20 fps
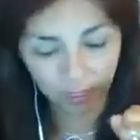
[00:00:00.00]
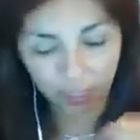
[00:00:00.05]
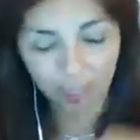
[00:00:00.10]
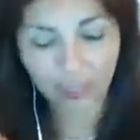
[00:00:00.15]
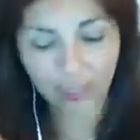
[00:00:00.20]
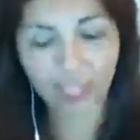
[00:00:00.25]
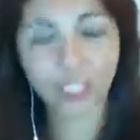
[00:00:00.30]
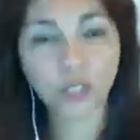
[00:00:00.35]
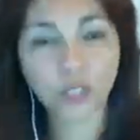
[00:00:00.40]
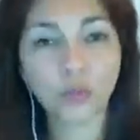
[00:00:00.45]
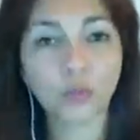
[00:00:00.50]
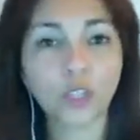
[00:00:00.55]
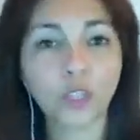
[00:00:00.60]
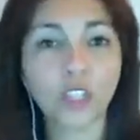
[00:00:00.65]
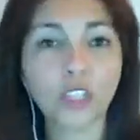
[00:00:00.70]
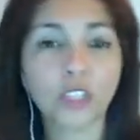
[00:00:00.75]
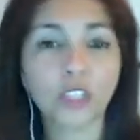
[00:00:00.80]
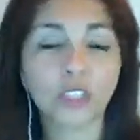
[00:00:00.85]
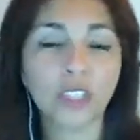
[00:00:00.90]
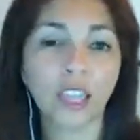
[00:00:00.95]
let's
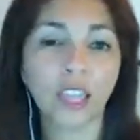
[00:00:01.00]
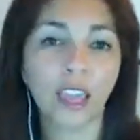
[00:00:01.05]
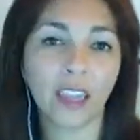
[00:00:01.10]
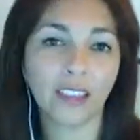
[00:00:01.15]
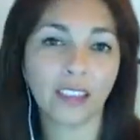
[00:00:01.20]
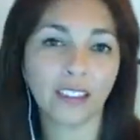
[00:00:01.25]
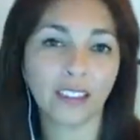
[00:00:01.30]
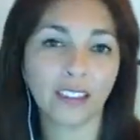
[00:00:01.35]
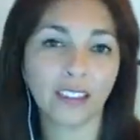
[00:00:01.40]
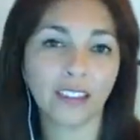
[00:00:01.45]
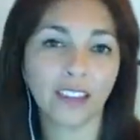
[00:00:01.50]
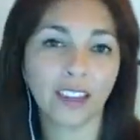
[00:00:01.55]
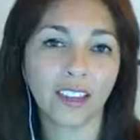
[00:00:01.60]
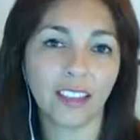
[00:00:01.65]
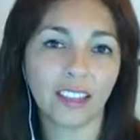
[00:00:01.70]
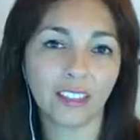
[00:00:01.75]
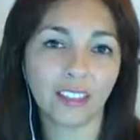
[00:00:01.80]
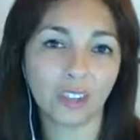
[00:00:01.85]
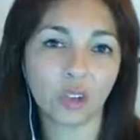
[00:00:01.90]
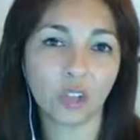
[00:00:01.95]
work together
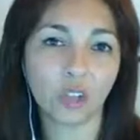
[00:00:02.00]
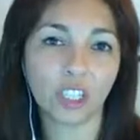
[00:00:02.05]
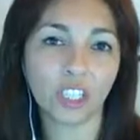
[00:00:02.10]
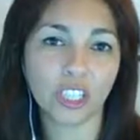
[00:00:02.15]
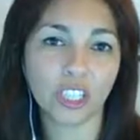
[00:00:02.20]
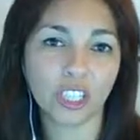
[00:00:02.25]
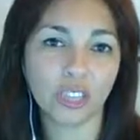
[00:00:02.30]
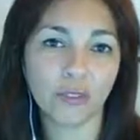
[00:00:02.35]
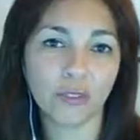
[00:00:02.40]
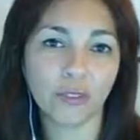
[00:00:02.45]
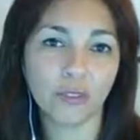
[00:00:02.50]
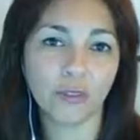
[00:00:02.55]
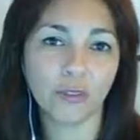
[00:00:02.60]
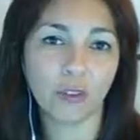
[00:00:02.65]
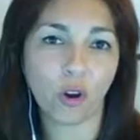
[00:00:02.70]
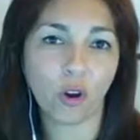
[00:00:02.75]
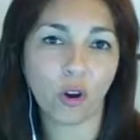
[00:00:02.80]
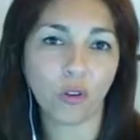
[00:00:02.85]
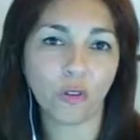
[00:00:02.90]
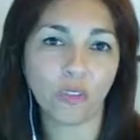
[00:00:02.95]
and continue
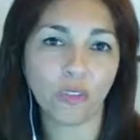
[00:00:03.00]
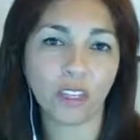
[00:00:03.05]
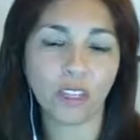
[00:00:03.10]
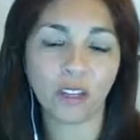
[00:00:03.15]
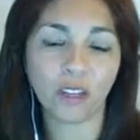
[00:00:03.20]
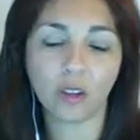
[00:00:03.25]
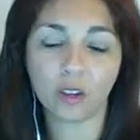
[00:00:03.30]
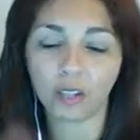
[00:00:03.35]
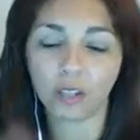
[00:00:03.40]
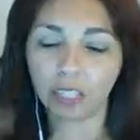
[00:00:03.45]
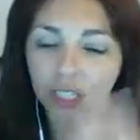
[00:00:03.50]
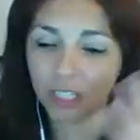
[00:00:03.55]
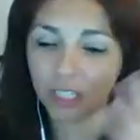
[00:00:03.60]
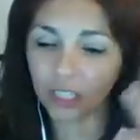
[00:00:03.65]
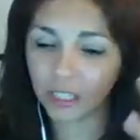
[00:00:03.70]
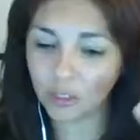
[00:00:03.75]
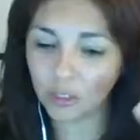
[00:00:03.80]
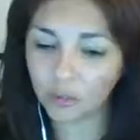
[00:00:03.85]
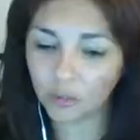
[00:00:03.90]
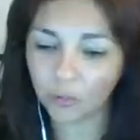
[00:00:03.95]
evolving and
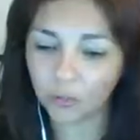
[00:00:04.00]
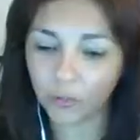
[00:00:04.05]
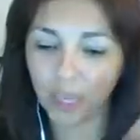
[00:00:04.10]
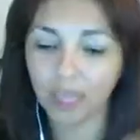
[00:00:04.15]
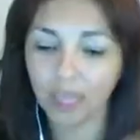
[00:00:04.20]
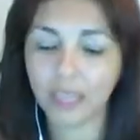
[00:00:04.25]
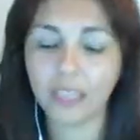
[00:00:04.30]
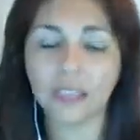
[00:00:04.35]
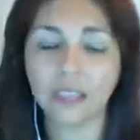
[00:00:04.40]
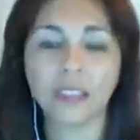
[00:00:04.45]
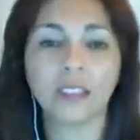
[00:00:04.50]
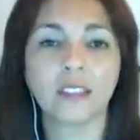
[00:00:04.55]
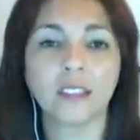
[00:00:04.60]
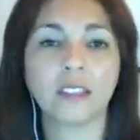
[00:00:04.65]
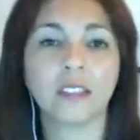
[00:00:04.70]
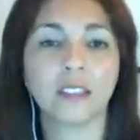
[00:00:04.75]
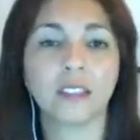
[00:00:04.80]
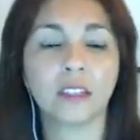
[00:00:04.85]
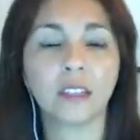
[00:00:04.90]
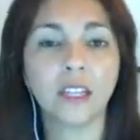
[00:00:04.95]
continue making
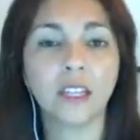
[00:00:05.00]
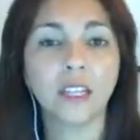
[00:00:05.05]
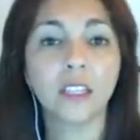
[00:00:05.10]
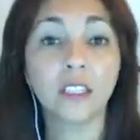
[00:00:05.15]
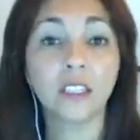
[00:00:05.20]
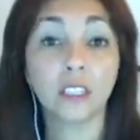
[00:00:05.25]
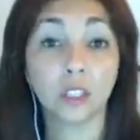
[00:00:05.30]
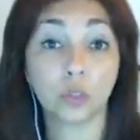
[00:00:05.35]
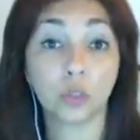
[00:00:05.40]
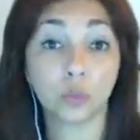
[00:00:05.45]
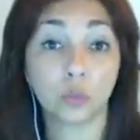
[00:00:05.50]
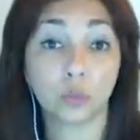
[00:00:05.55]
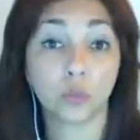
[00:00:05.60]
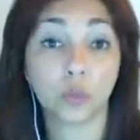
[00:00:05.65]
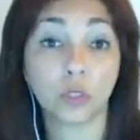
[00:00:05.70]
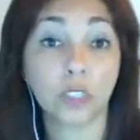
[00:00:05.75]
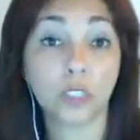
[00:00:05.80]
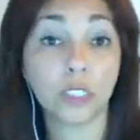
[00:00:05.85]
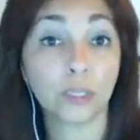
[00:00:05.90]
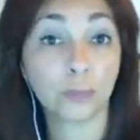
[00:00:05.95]
this
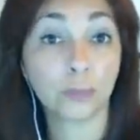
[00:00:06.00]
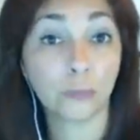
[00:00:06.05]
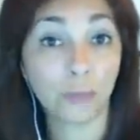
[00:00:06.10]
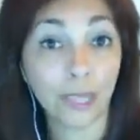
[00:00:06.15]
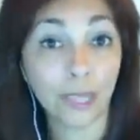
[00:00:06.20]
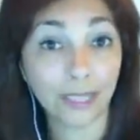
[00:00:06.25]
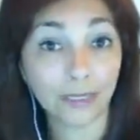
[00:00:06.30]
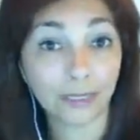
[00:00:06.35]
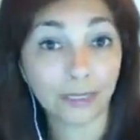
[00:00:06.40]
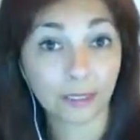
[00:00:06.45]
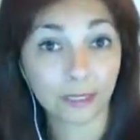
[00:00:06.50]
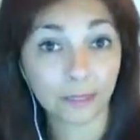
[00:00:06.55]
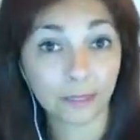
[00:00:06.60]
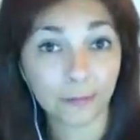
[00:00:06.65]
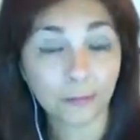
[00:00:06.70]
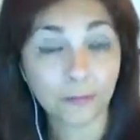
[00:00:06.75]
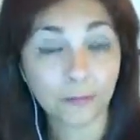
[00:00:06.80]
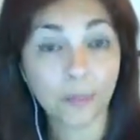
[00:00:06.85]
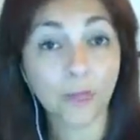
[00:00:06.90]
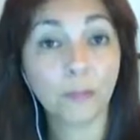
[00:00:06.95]
world better.
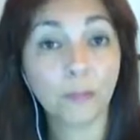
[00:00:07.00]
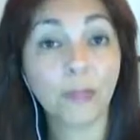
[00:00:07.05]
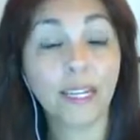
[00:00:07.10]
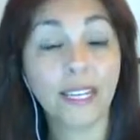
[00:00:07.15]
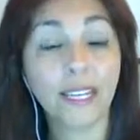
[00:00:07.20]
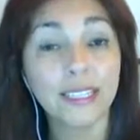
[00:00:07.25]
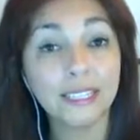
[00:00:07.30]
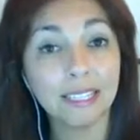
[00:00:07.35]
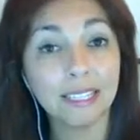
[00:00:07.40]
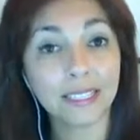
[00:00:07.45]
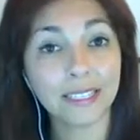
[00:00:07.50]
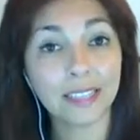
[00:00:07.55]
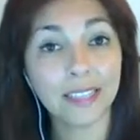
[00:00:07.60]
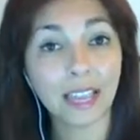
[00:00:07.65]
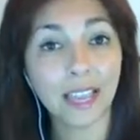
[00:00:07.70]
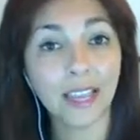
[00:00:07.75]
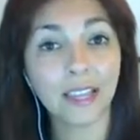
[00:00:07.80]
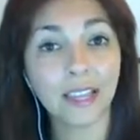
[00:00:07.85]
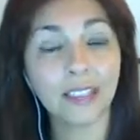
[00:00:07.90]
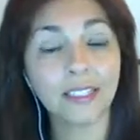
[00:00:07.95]
But as I
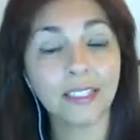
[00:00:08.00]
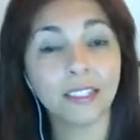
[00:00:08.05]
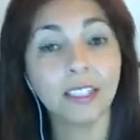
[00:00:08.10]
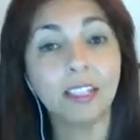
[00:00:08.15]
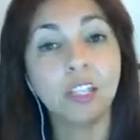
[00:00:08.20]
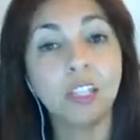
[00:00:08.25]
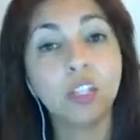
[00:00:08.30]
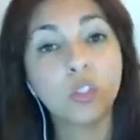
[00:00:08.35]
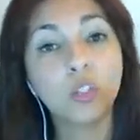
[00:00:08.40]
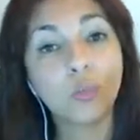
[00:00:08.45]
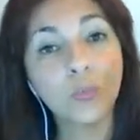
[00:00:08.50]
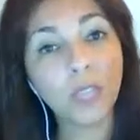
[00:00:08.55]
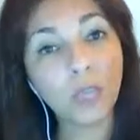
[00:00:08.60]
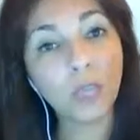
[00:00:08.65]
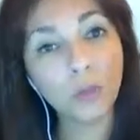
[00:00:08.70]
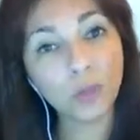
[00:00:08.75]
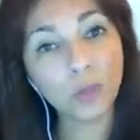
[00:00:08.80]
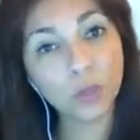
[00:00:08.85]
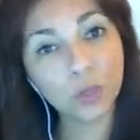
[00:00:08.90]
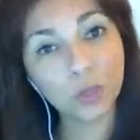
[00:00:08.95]
said, to be
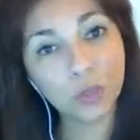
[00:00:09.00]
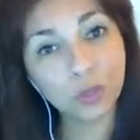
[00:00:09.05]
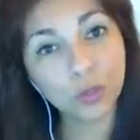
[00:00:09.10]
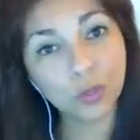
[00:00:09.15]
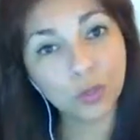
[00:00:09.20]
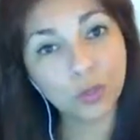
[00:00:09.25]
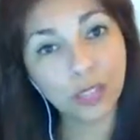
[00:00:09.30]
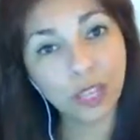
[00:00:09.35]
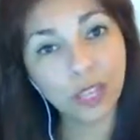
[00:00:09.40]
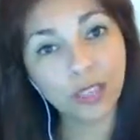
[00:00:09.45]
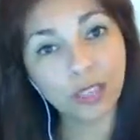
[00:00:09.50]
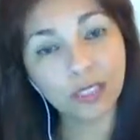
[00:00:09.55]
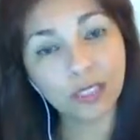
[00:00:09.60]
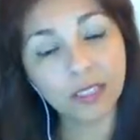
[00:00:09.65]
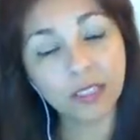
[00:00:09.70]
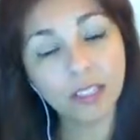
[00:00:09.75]
able to do that,